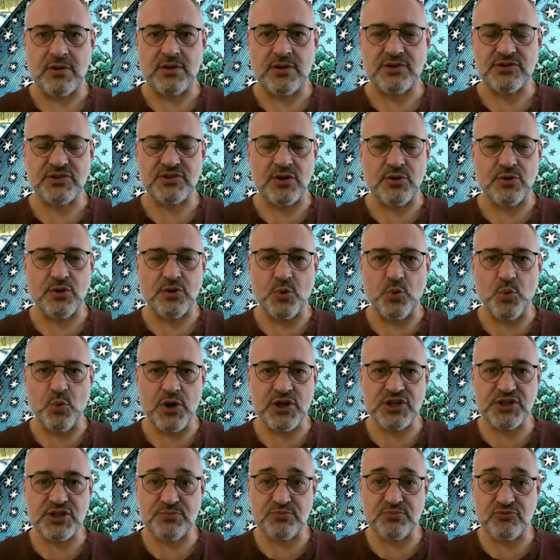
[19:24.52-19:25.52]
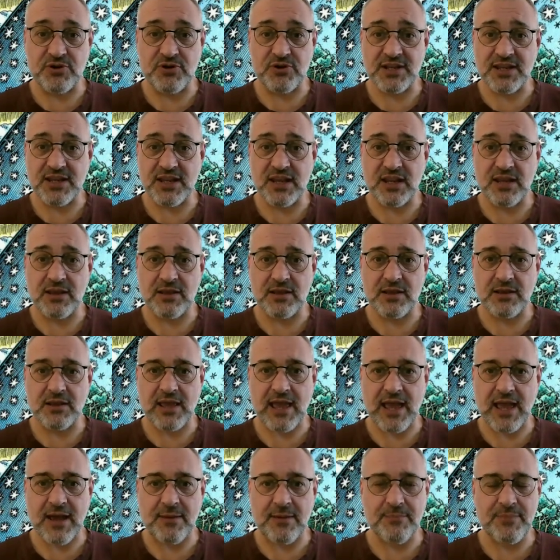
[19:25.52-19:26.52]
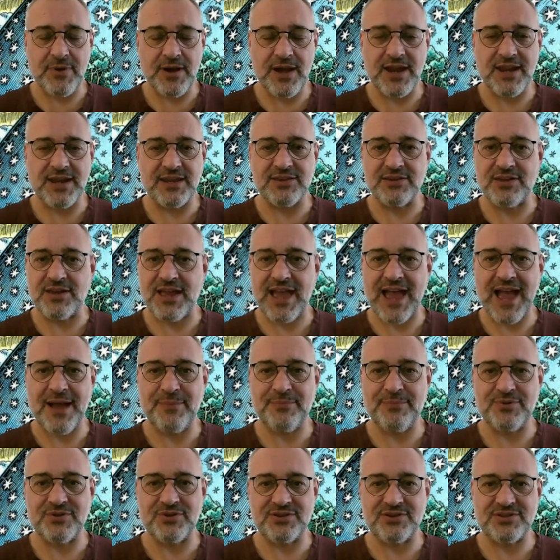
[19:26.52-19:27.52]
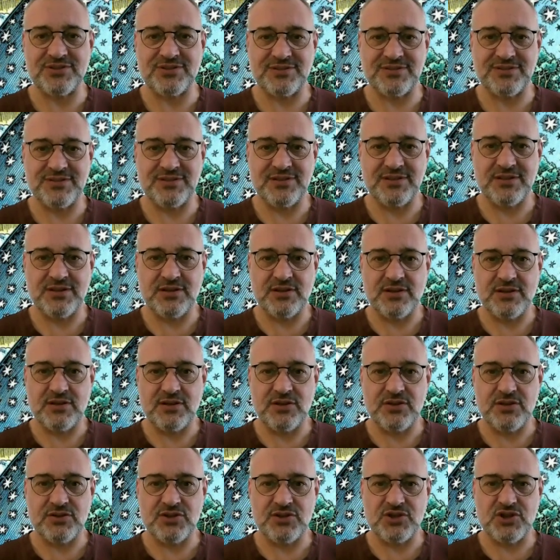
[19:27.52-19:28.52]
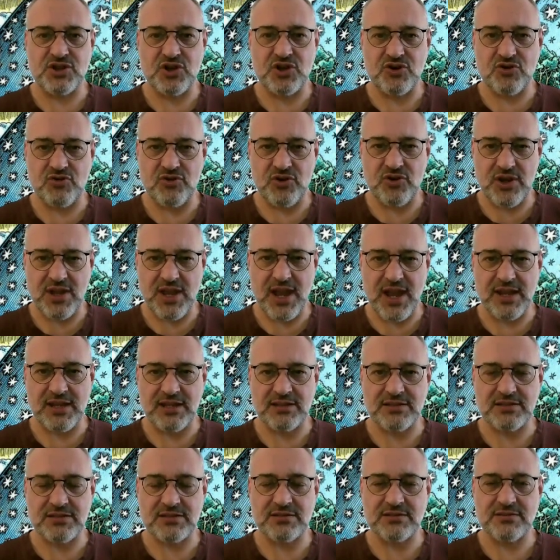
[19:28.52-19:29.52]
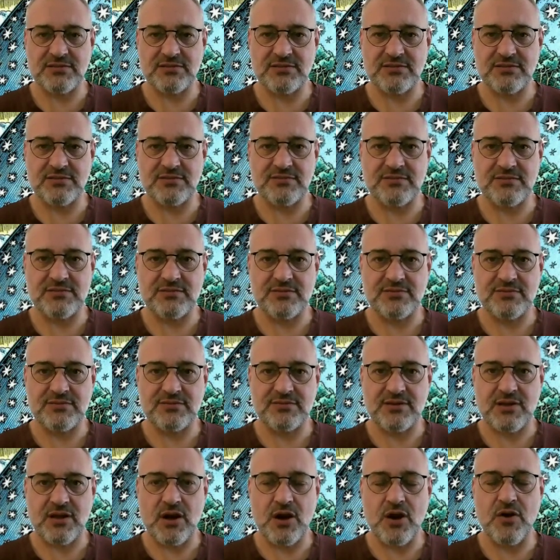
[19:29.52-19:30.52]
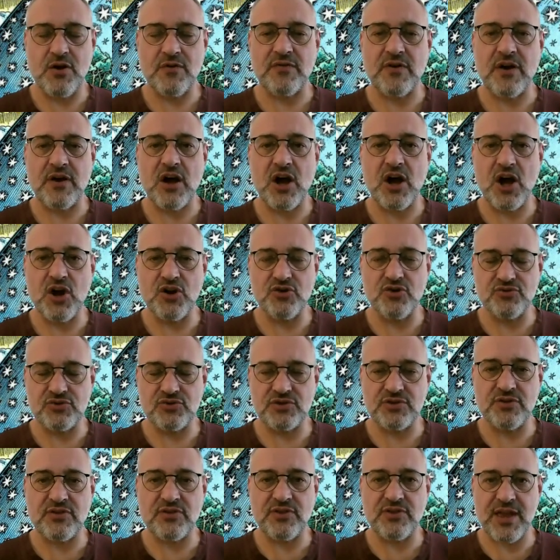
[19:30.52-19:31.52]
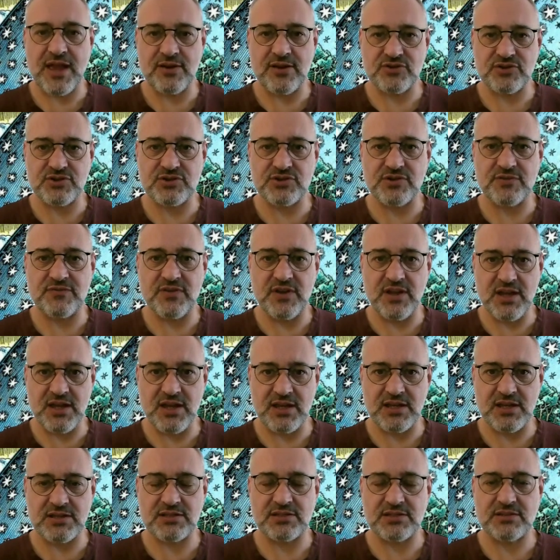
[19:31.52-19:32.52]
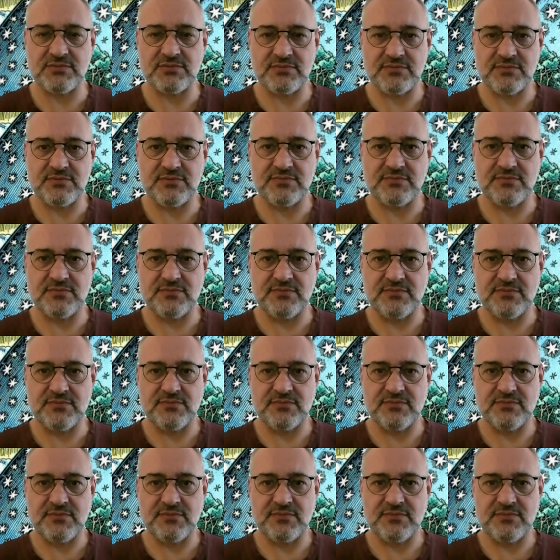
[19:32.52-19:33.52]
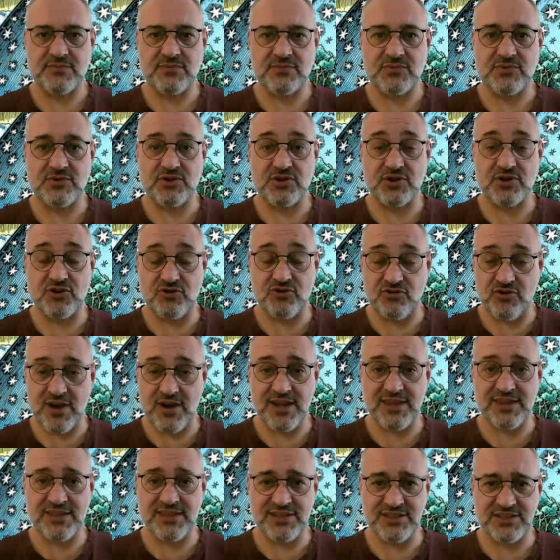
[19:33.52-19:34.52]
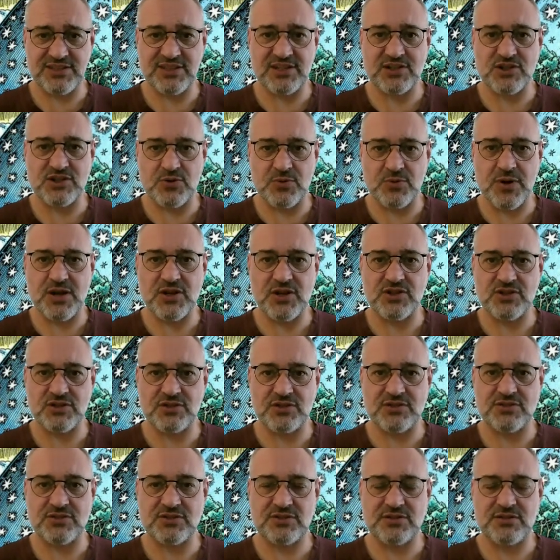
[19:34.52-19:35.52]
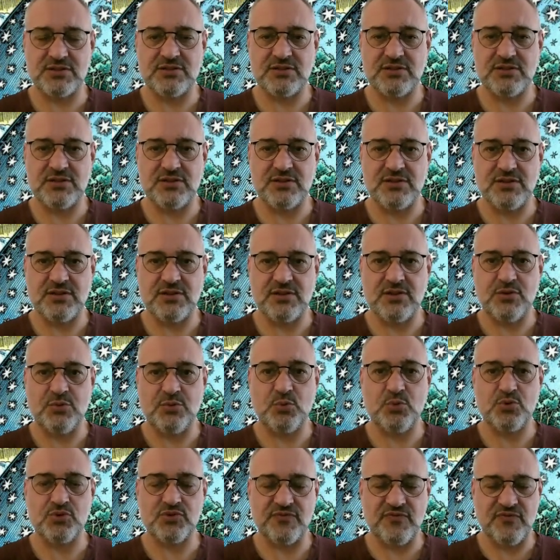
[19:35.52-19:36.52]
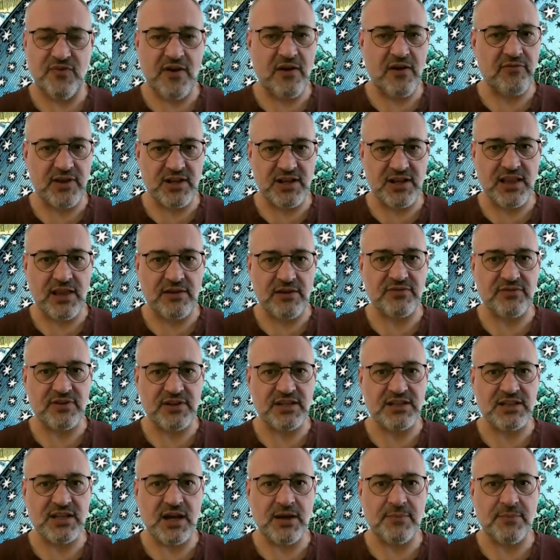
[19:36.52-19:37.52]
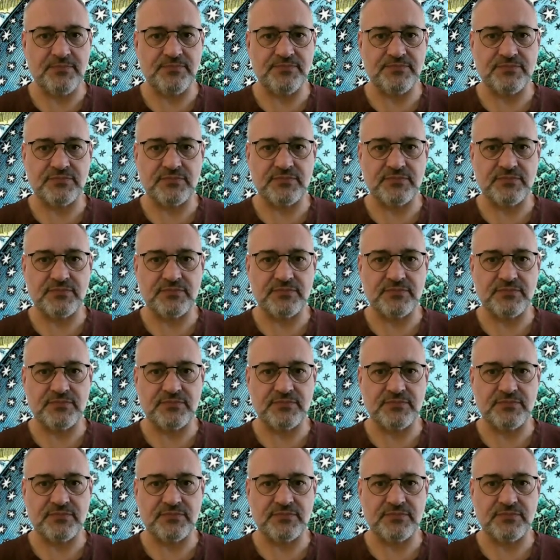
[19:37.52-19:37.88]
So the whispering campaign that happened to create over hundreds and thousands of years to create these situations was very cleverly done.